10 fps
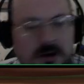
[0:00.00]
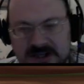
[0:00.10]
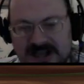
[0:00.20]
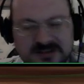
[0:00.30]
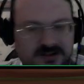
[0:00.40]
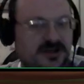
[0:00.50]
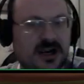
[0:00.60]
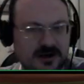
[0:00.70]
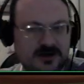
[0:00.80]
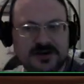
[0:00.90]
it's an
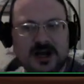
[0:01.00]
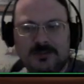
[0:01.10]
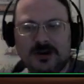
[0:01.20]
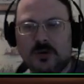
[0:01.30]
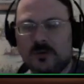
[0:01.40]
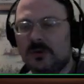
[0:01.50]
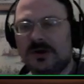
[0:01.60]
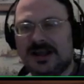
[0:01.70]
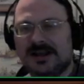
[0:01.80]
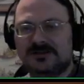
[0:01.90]
entirely other topic when we want
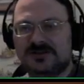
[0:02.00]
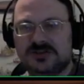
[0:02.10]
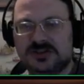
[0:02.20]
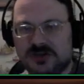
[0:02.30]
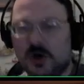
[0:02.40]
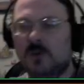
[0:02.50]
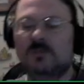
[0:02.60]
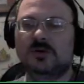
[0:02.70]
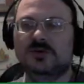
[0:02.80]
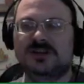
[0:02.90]
to get into just
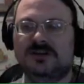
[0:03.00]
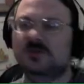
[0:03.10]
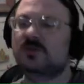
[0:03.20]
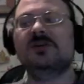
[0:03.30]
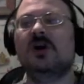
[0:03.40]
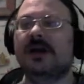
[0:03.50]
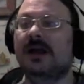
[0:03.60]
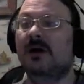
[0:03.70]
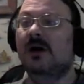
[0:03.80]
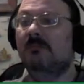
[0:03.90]
homebrew stuff, because we're talking
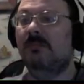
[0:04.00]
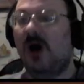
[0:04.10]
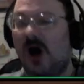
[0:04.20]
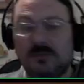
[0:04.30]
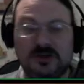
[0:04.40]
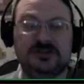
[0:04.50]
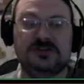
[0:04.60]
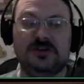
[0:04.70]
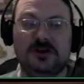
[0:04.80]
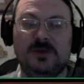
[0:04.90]
published
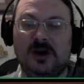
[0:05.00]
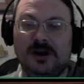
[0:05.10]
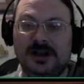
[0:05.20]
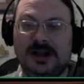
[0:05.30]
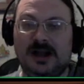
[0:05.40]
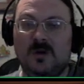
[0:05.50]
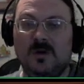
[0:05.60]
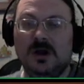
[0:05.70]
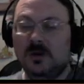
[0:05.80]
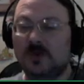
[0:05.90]
third party now, yeah.
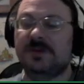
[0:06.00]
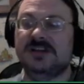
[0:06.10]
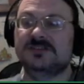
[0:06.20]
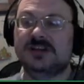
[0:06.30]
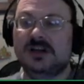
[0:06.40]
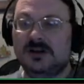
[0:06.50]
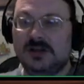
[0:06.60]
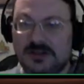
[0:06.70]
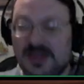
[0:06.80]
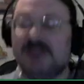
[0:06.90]
Which means
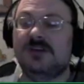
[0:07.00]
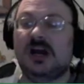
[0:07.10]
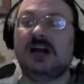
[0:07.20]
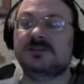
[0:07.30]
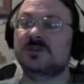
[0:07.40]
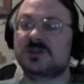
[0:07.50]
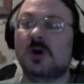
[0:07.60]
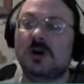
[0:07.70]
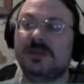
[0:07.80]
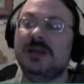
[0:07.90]
they've got some
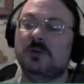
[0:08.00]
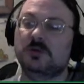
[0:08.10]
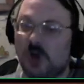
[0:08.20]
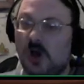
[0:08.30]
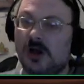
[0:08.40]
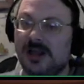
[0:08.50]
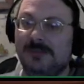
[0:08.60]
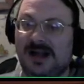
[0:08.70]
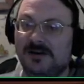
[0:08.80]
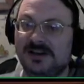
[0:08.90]
smart people talking
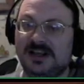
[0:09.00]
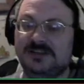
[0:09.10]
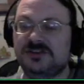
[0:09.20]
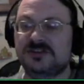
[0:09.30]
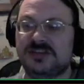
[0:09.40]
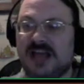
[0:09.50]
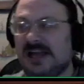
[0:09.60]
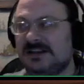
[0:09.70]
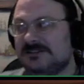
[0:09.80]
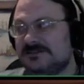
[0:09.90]
about it. It's just
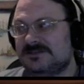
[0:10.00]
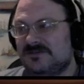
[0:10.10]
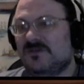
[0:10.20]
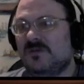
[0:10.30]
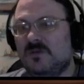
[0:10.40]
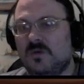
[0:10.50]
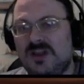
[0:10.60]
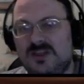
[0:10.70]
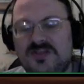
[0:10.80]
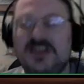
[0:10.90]
that
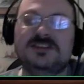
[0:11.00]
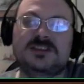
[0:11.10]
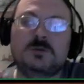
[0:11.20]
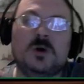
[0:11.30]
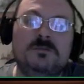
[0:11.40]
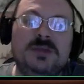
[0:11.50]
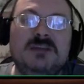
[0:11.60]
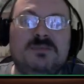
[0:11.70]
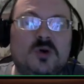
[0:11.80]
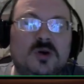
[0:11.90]
these smart
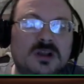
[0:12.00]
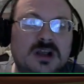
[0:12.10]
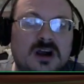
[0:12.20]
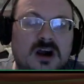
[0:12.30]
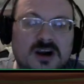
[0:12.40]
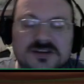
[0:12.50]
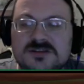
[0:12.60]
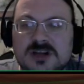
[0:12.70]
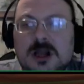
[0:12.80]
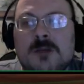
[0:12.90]
people are
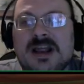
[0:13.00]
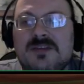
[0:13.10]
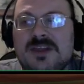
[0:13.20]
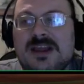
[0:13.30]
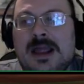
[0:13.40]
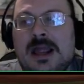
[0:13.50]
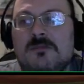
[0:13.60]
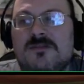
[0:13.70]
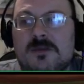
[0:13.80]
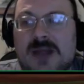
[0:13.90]
still coming at the game
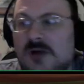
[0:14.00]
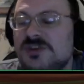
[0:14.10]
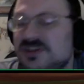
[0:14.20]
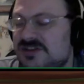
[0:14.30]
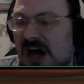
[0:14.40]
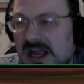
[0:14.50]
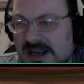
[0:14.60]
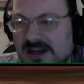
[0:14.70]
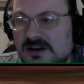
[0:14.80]
from outside